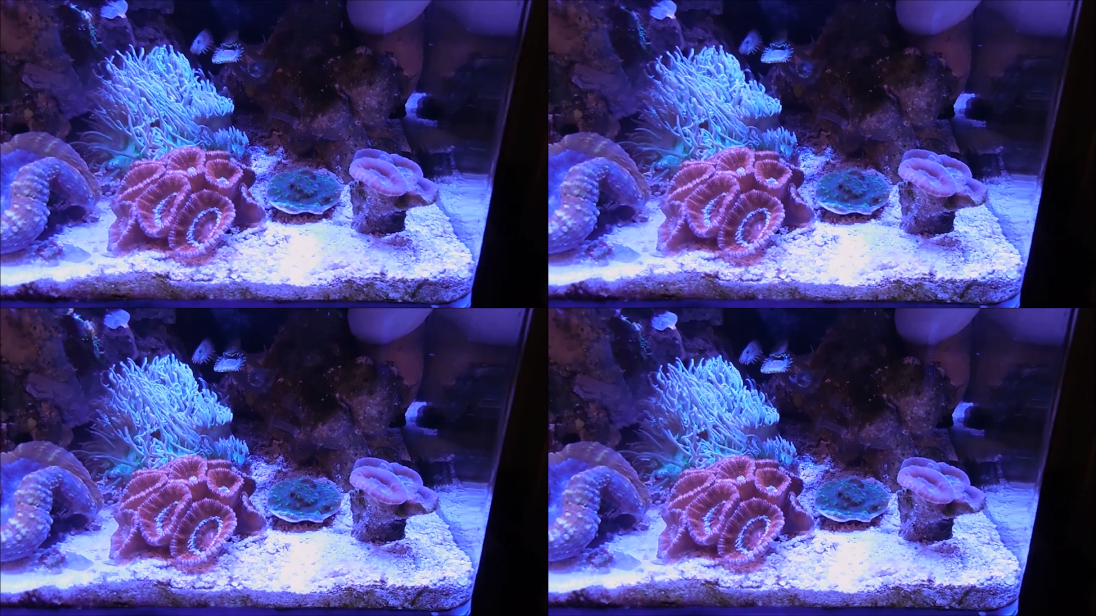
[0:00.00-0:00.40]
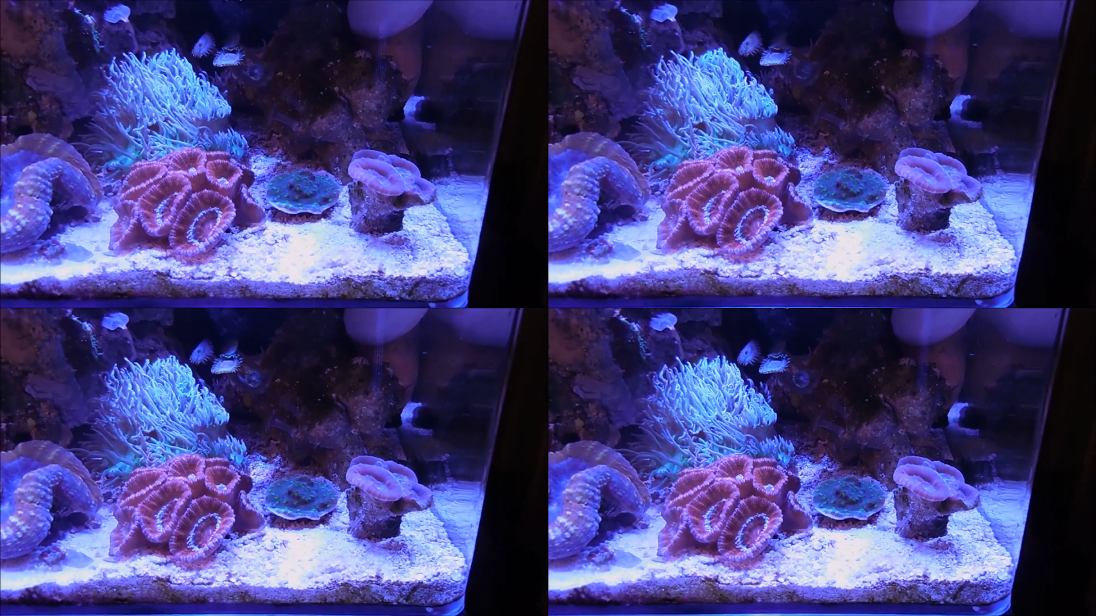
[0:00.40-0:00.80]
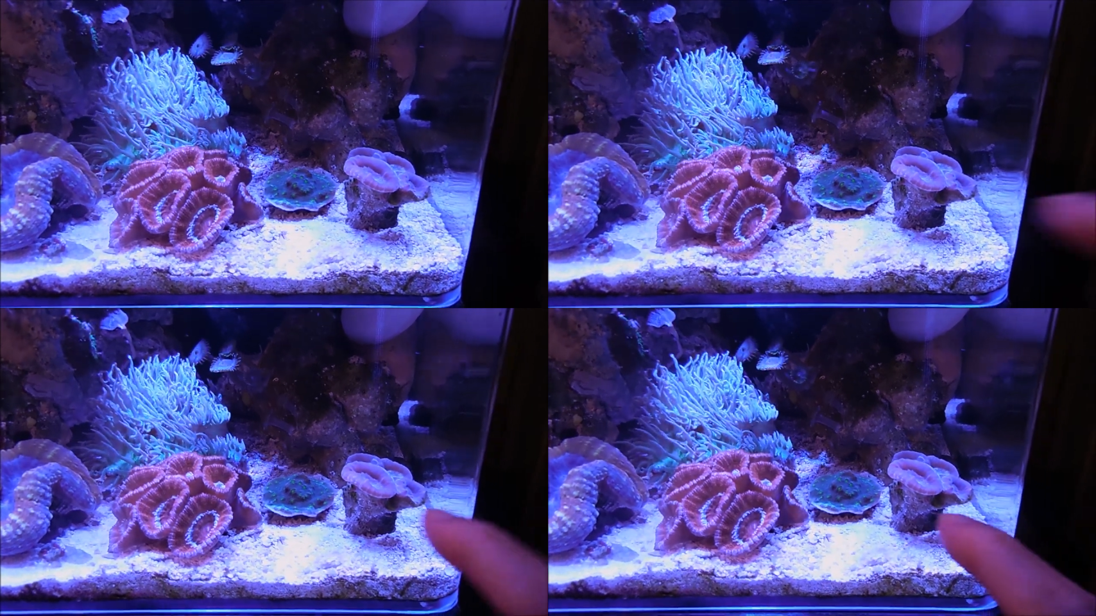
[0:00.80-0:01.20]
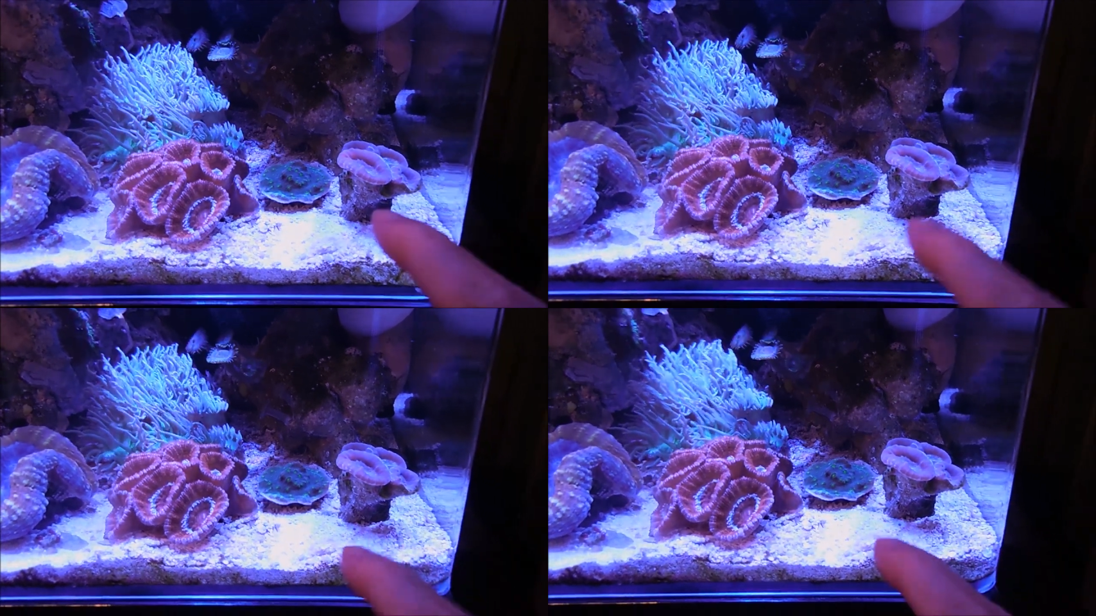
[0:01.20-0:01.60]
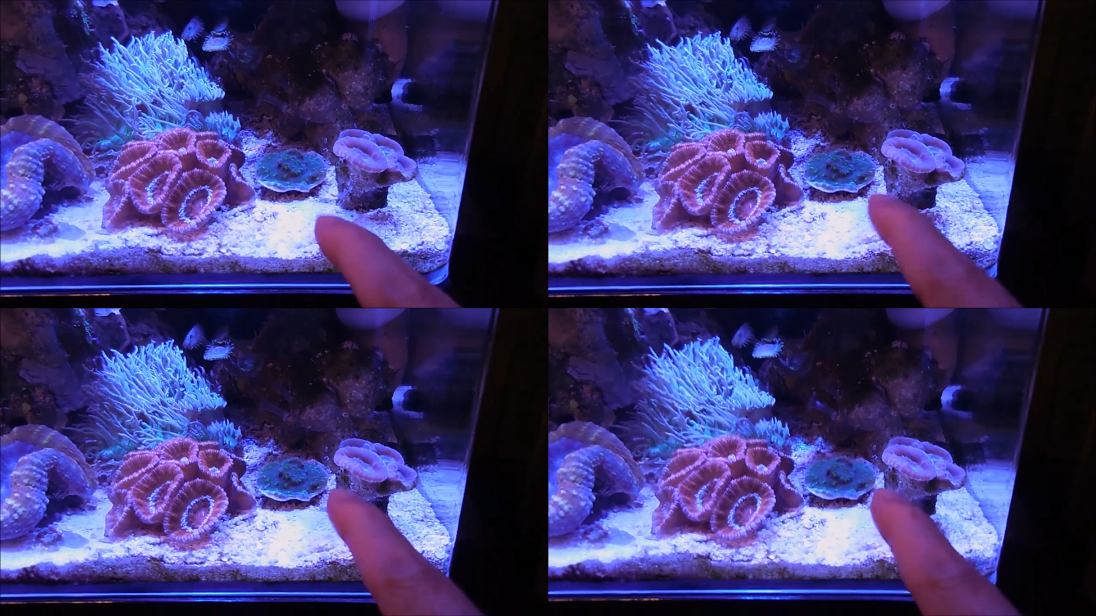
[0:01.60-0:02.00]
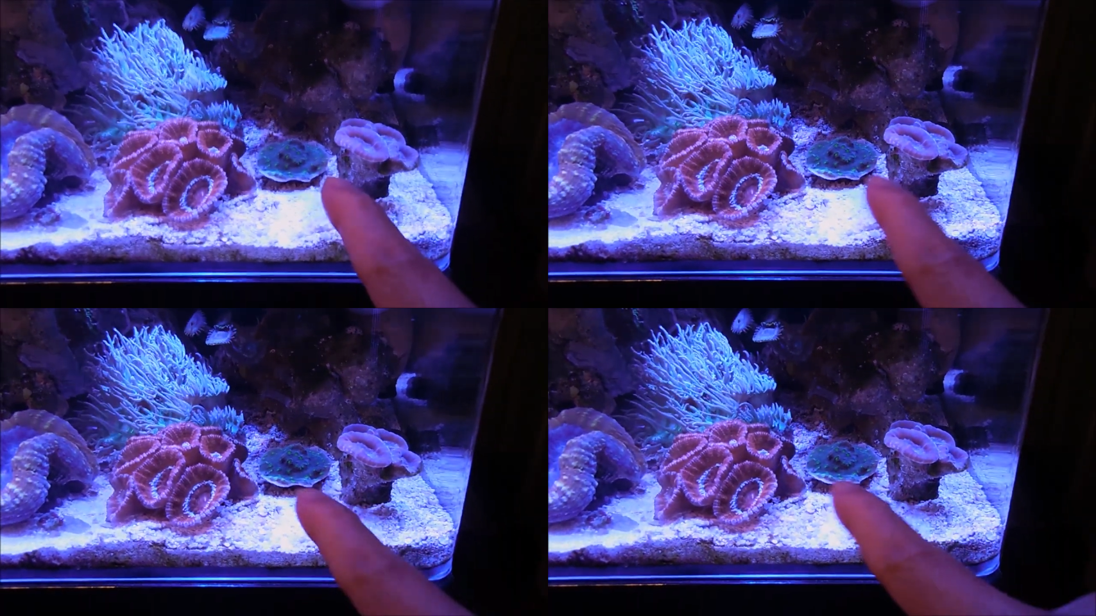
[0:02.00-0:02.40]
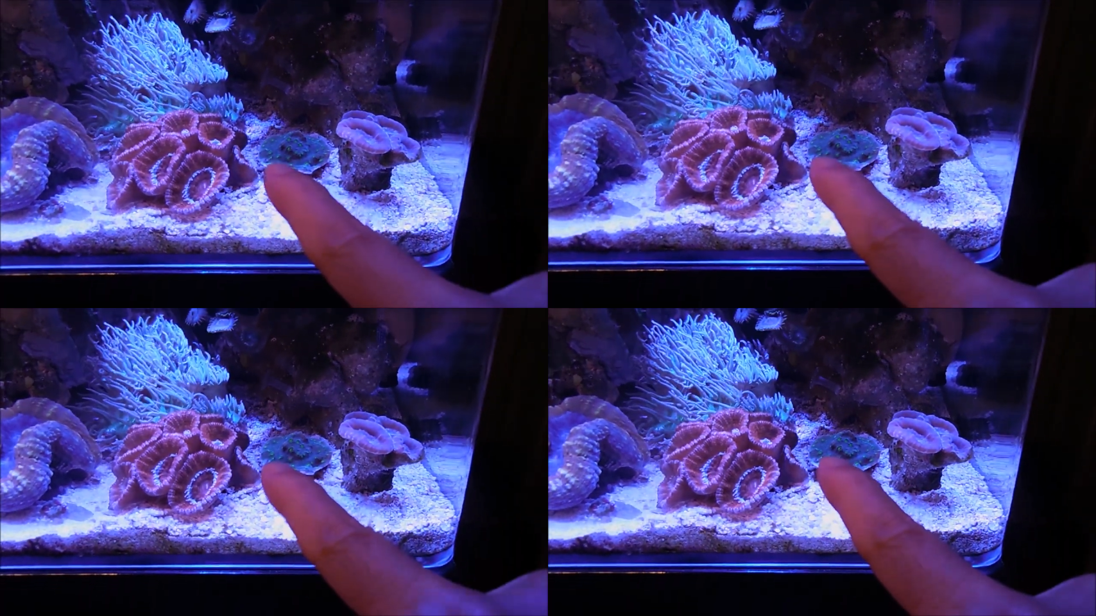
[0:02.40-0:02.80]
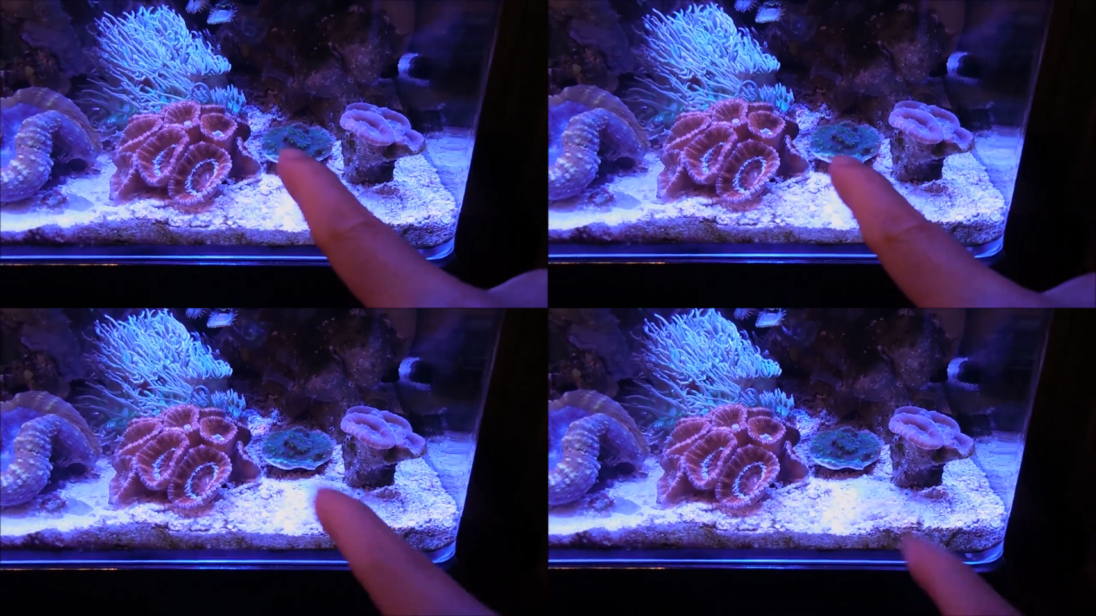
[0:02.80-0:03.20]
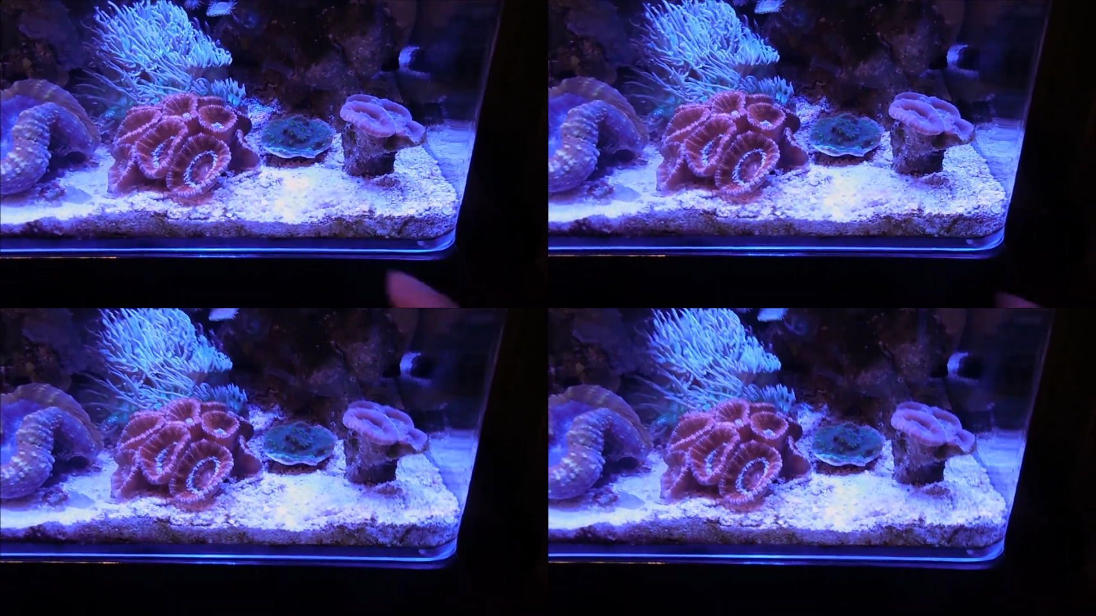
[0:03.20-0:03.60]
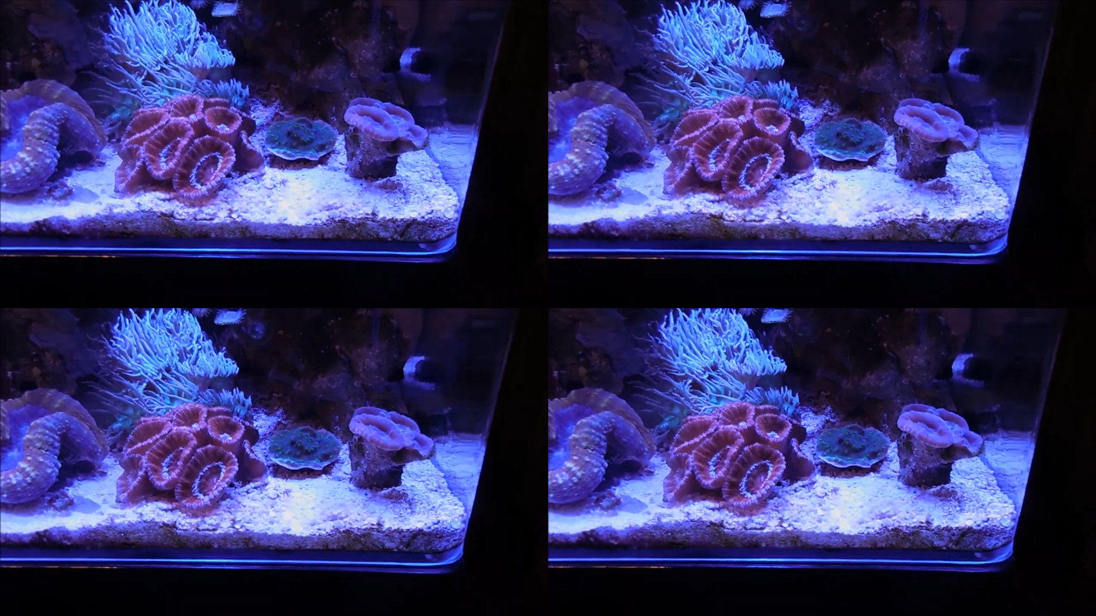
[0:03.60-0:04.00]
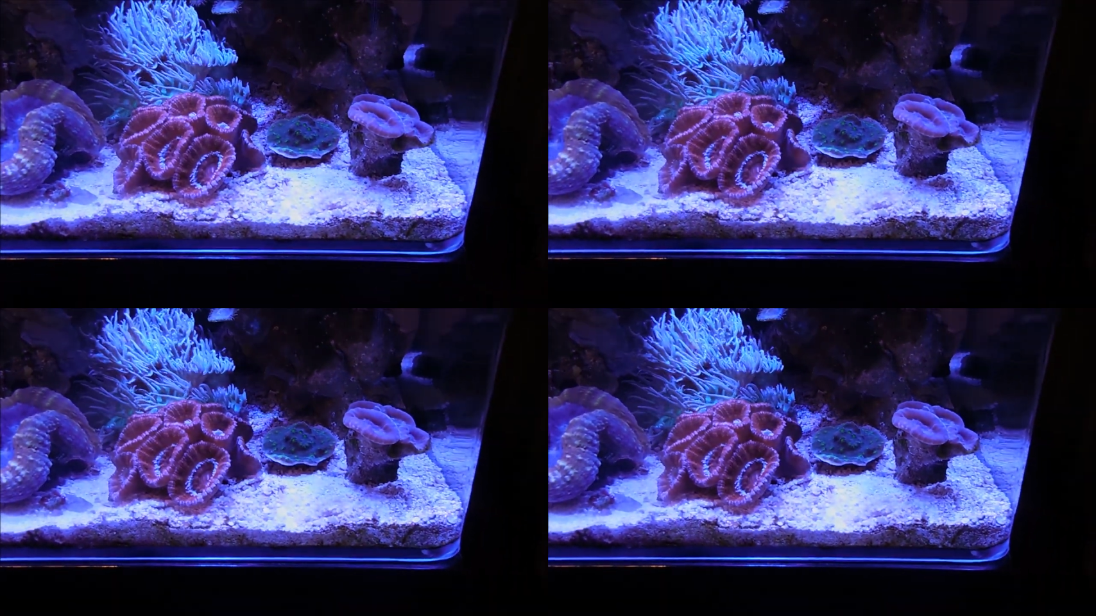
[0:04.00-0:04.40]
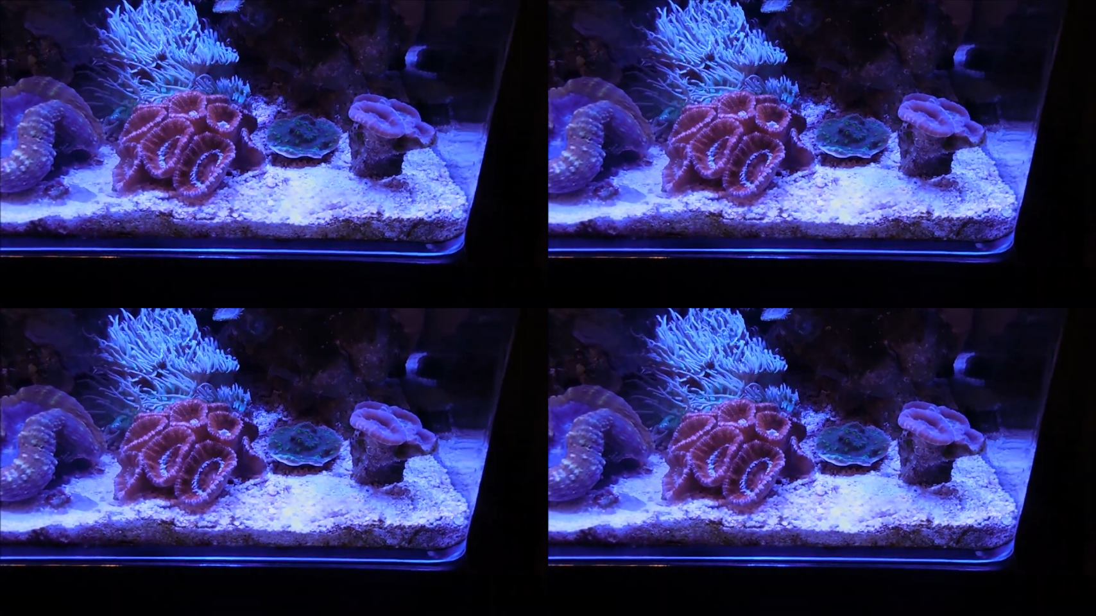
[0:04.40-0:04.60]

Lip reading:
Nobody's mouth can be seen.